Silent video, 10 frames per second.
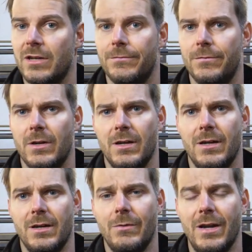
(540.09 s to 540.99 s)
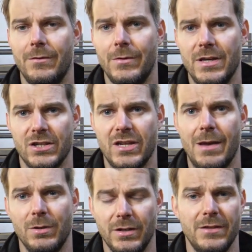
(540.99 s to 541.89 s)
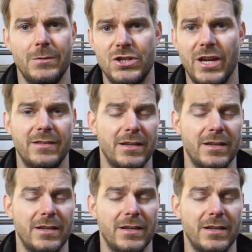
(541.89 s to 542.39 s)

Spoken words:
If when we assembled it, we checked the